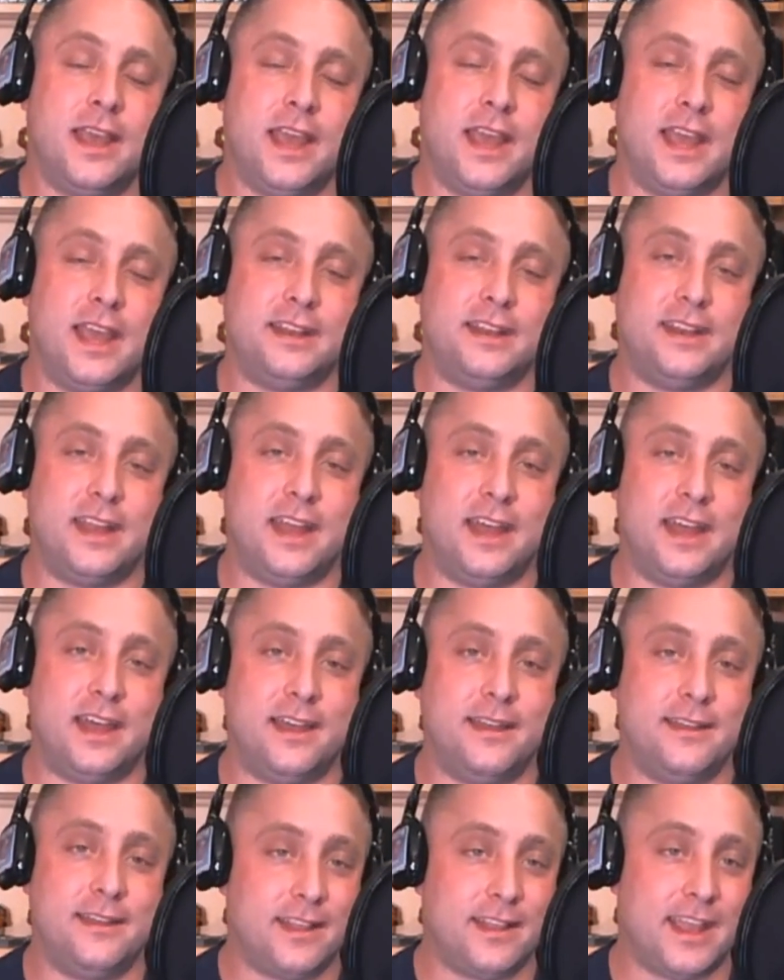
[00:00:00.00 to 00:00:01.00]
And
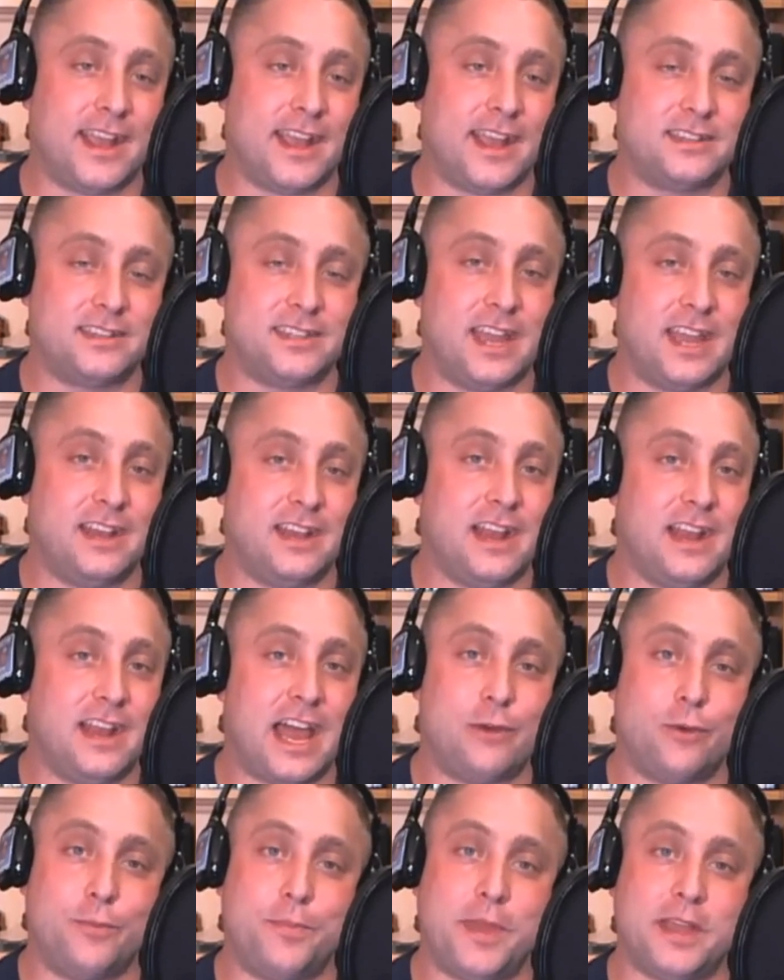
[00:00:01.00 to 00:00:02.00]
like I said,
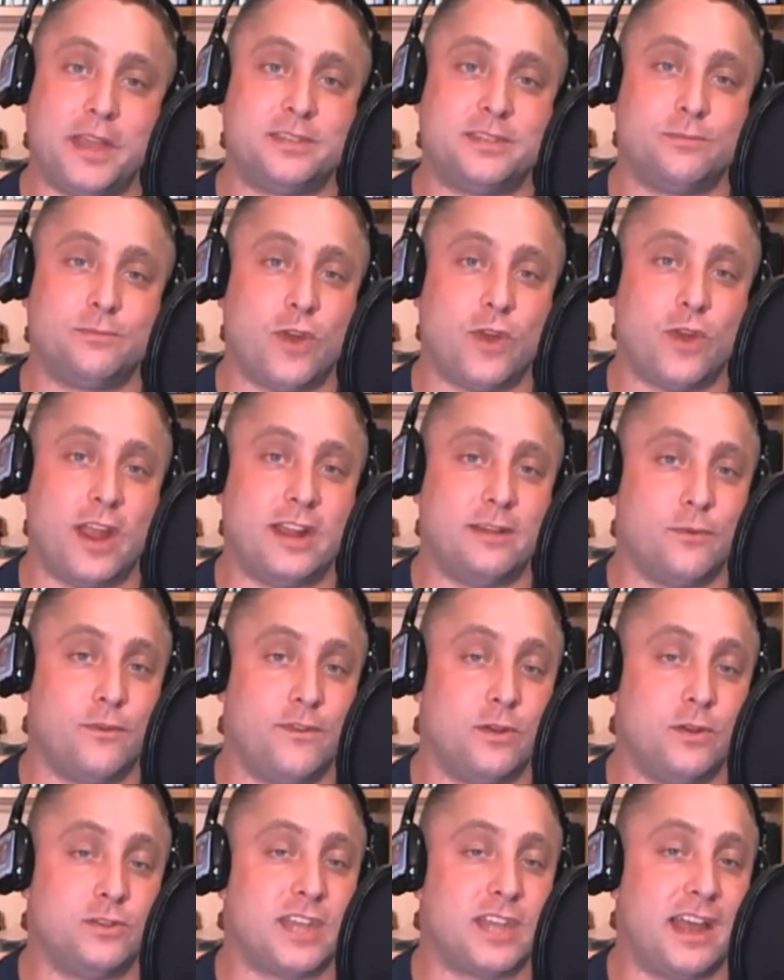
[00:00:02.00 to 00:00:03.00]
I will pick some random
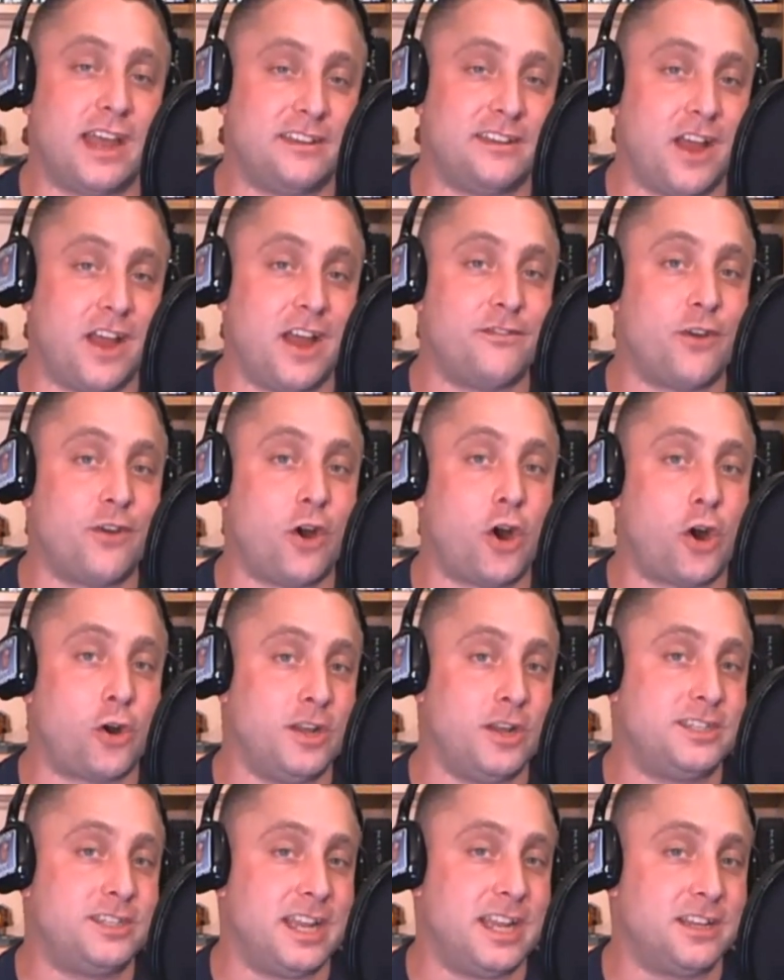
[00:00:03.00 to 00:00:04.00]
reviewers. I've
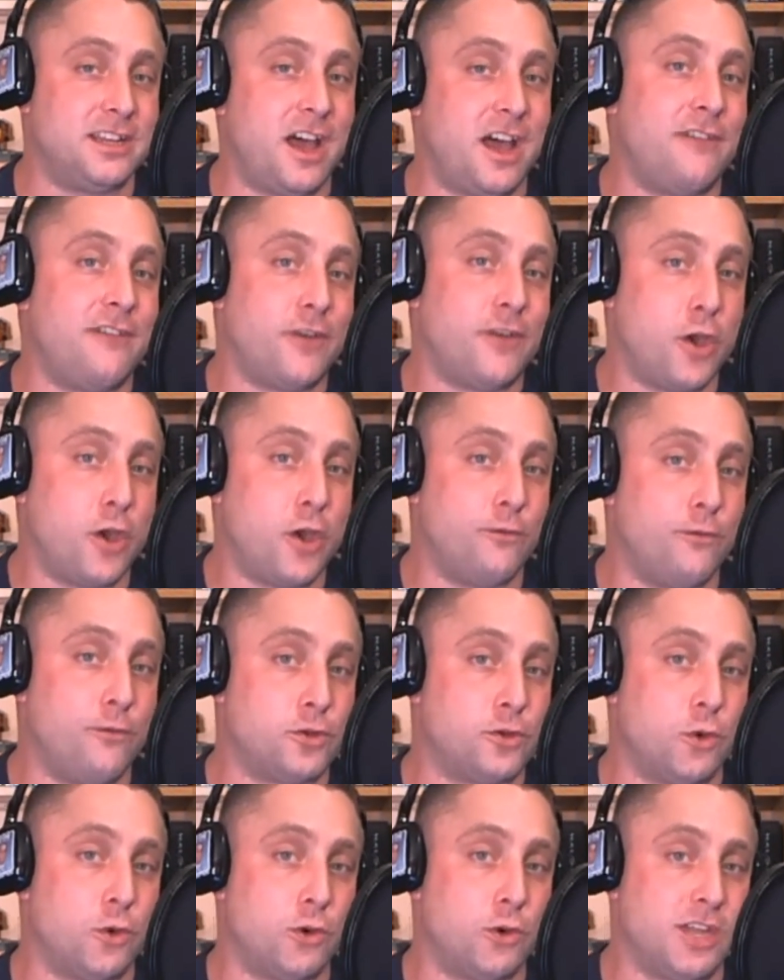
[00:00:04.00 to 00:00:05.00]
already sent off a code
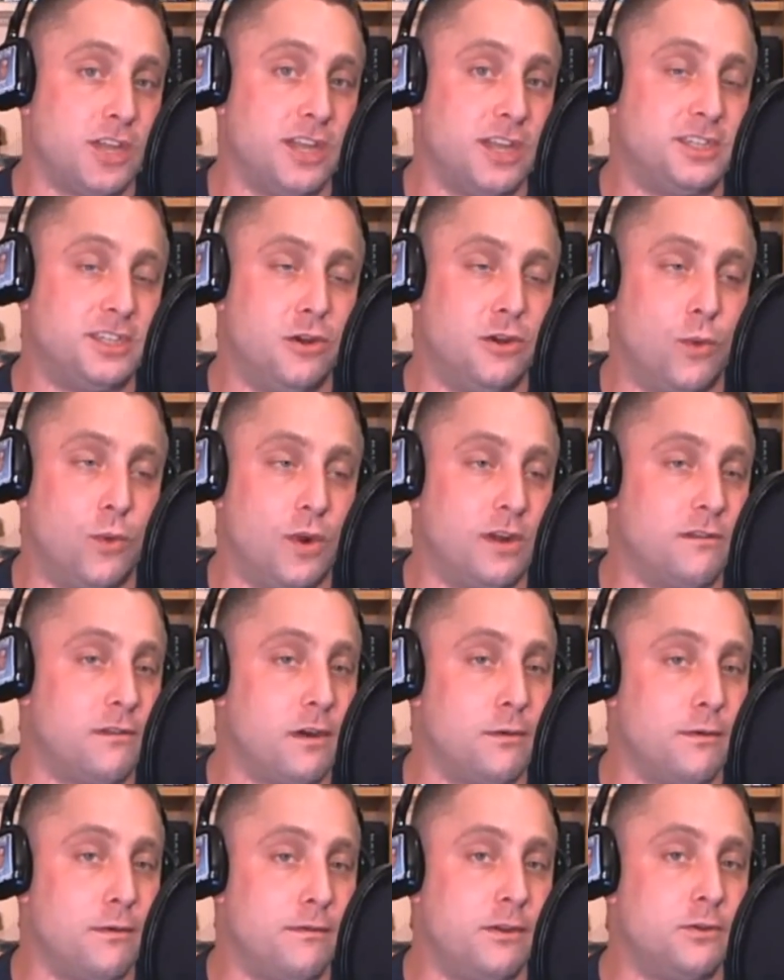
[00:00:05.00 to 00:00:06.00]
for Torchlight 2 to one of
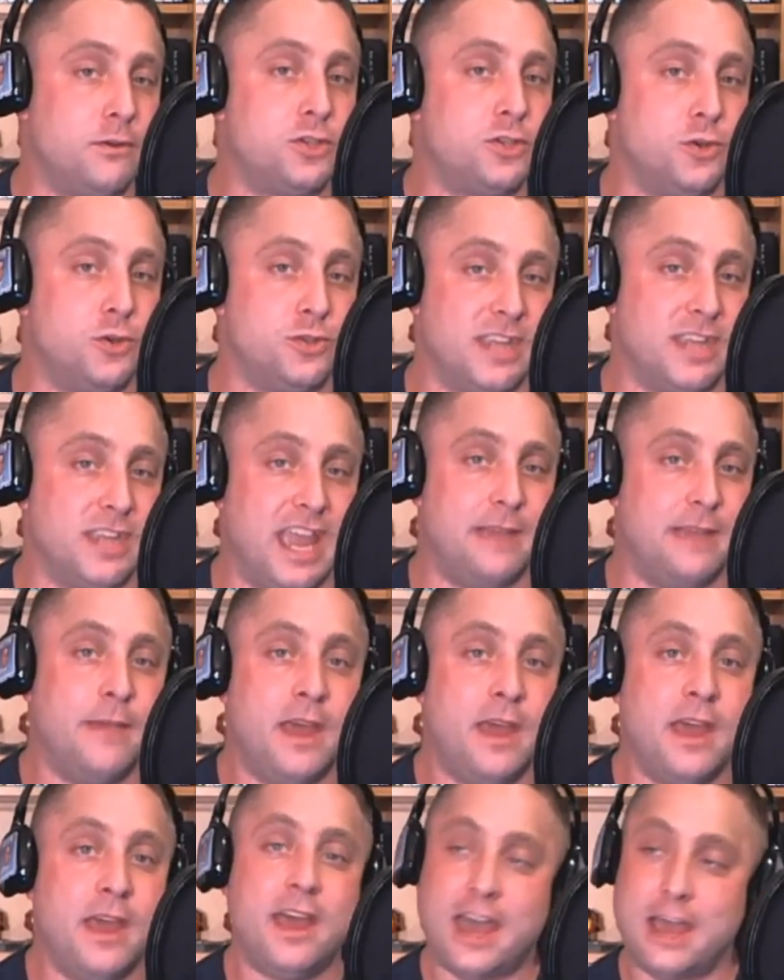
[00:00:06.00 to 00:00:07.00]
our reviewers whose name
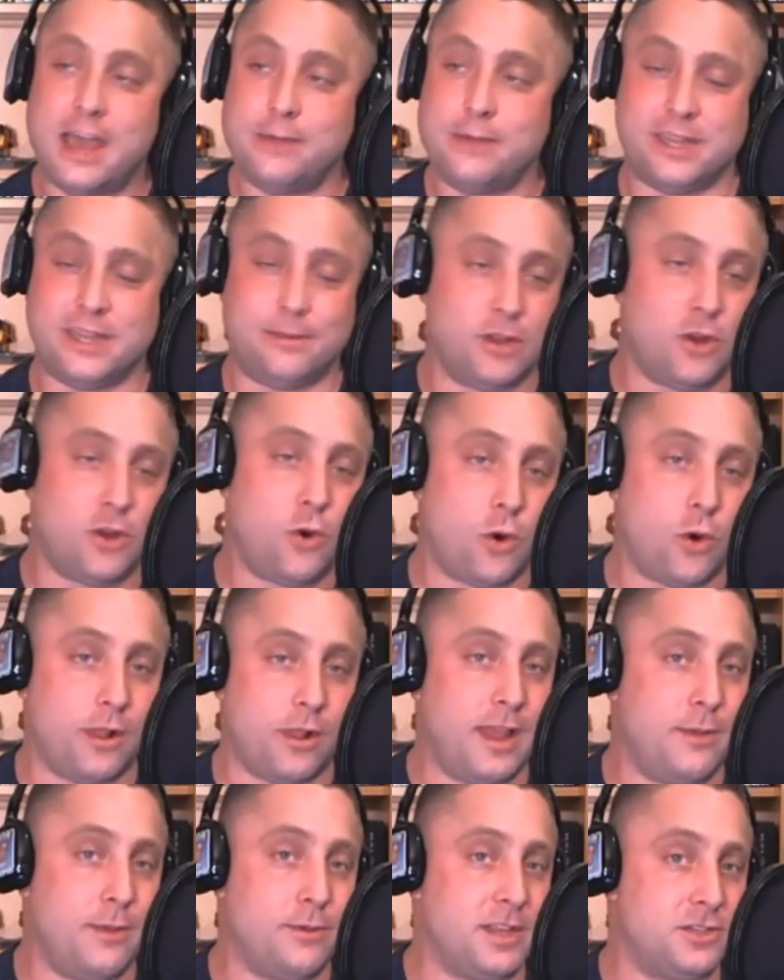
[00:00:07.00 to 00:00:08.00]
I was able to
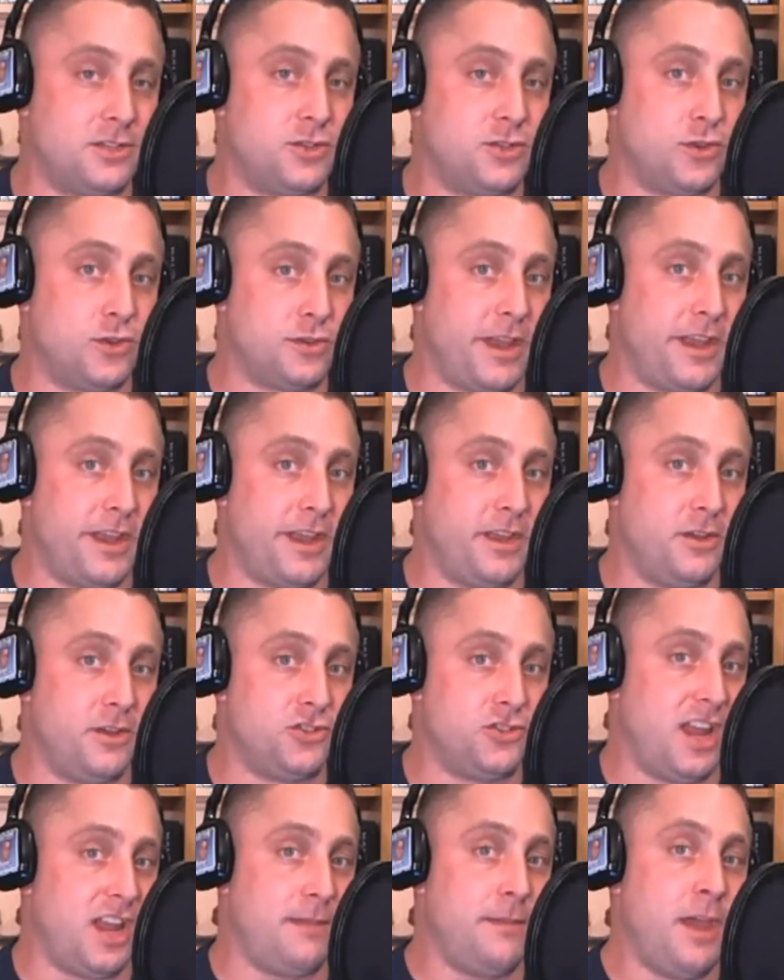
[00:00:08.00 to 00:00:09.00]
correlate with their Tool to Play
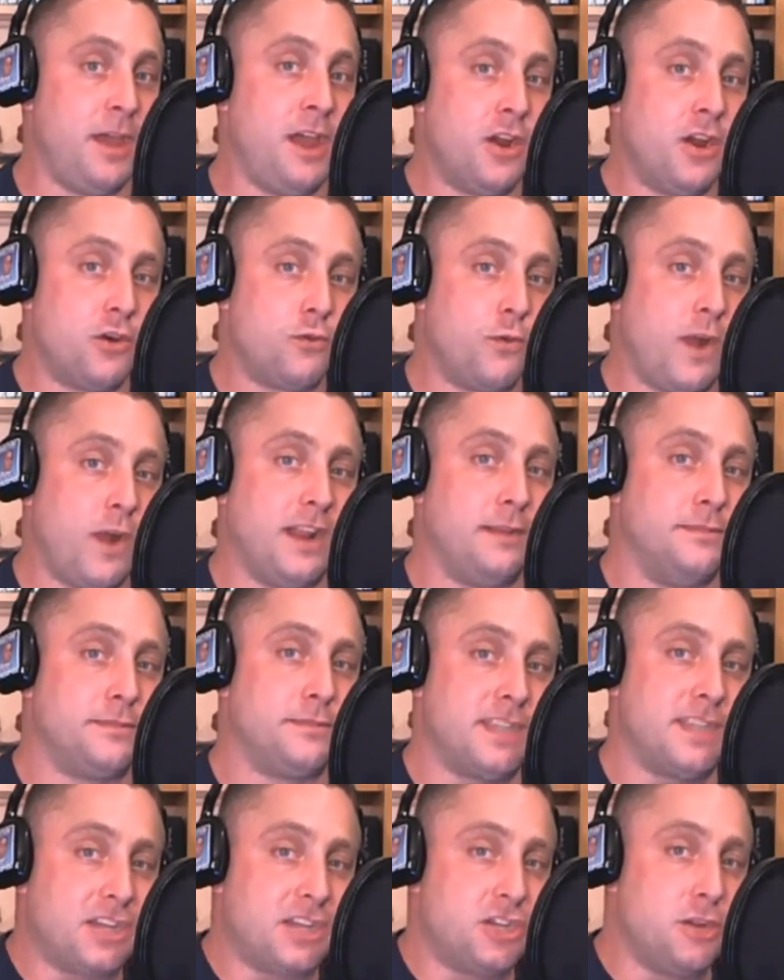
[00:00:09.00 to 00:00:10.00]
username. Random
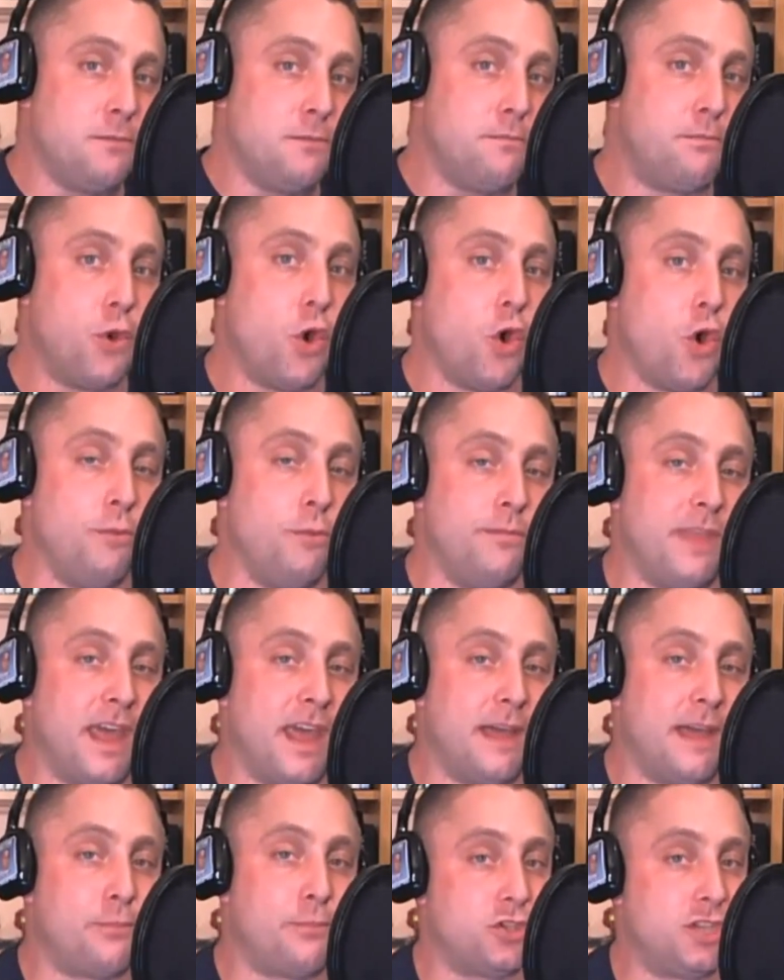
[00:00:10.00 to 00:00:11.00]
selection. Boom.
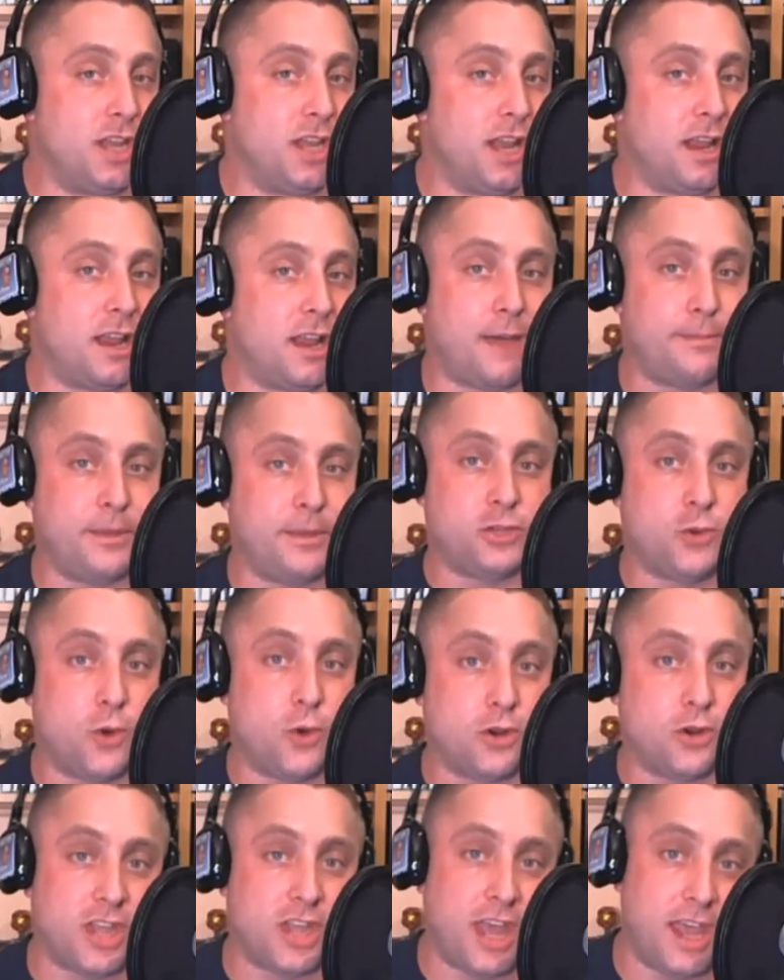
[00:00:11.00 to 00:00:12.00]
That person got a copy of
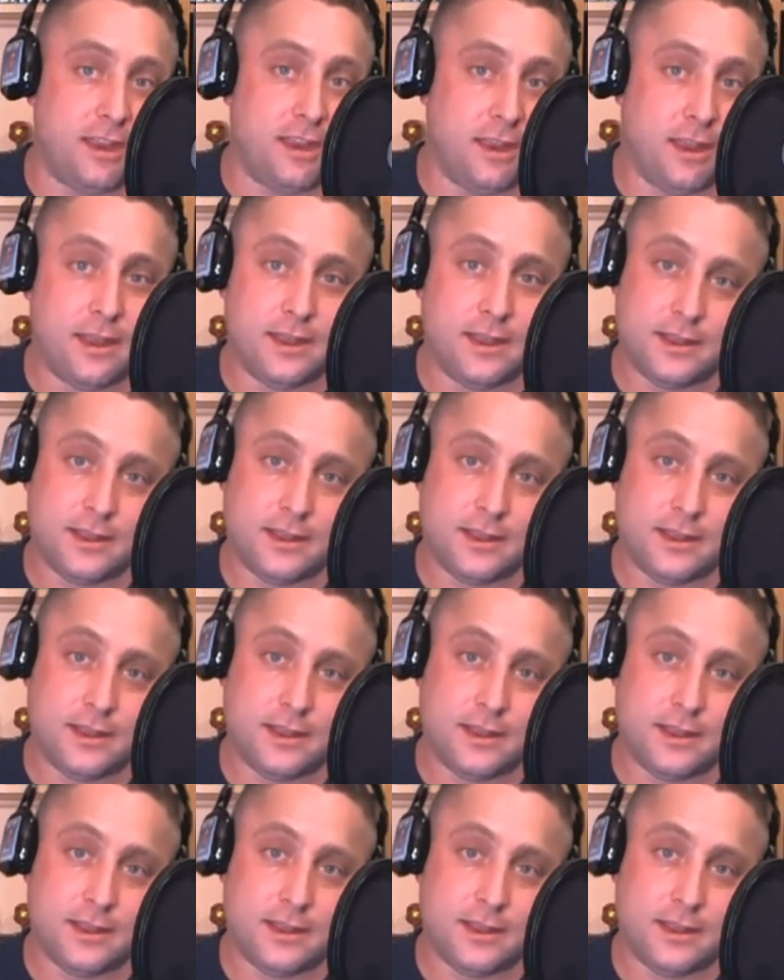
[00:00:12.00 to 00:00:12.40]
Torchlight.